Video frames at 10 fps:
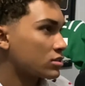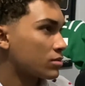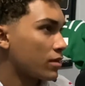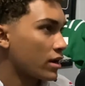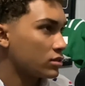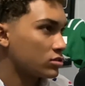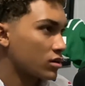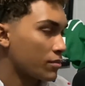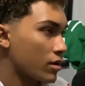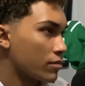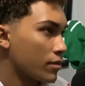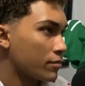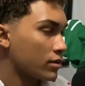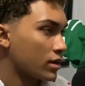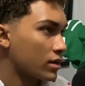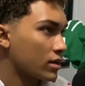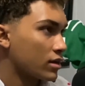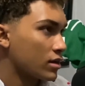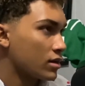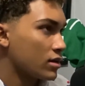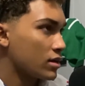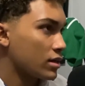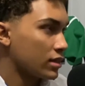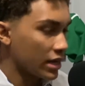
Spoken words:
this on my Instagram. I remember, like, in